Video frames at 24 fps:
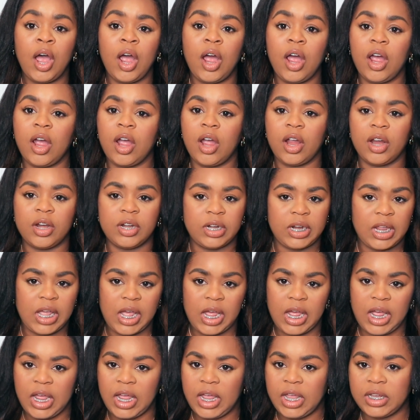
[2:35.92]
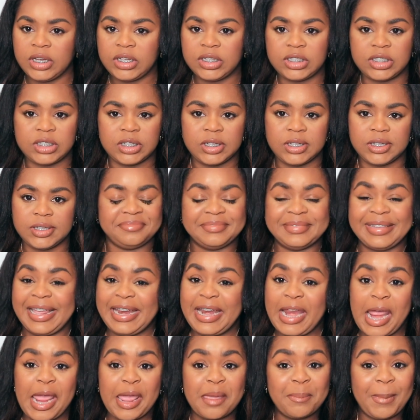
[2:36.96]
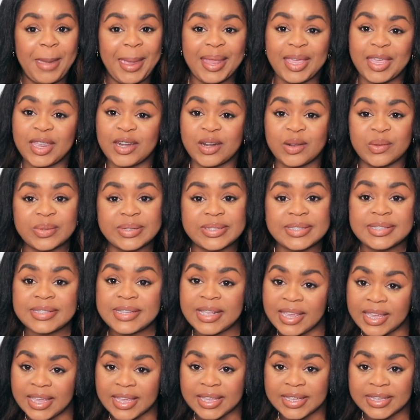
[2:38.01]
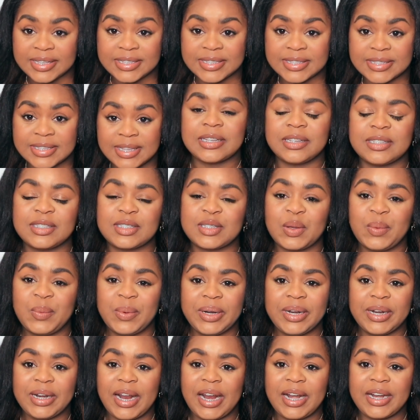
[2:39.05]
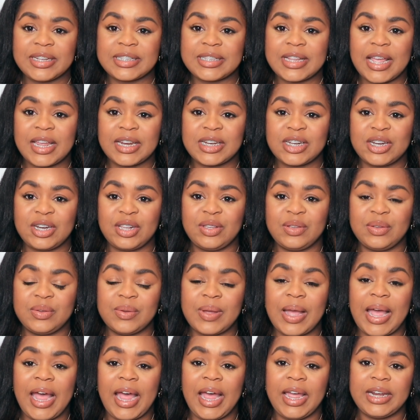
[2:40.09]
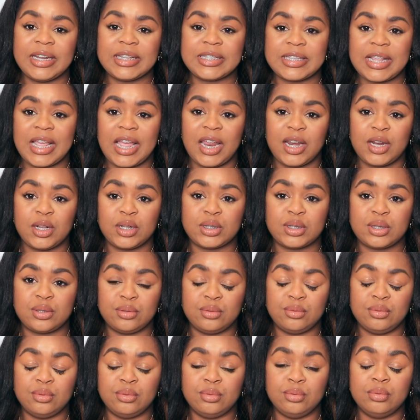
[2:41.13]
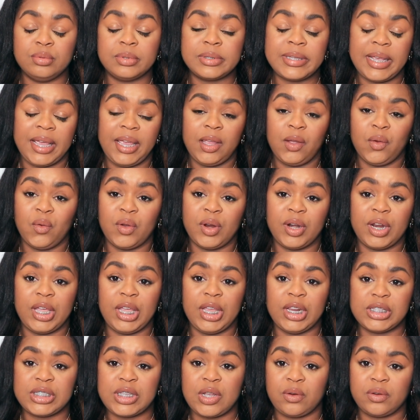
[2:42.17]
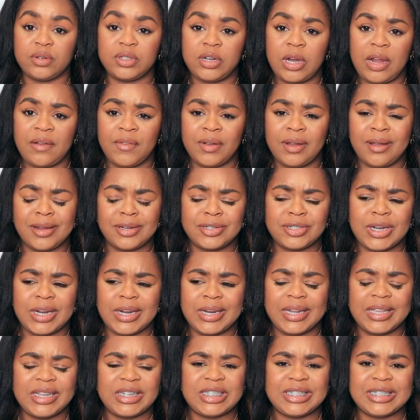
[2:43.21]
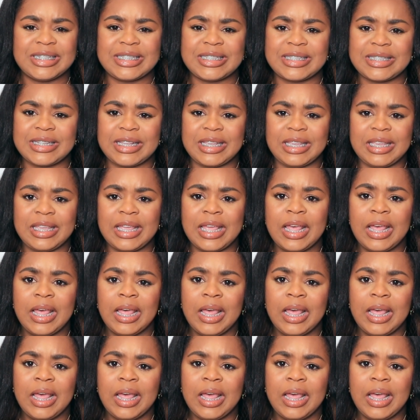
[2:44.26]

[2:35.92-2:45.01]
are not just, they ain't making no sense. So what did I decide to do? I decided to take on an internal travel contract. Let's just see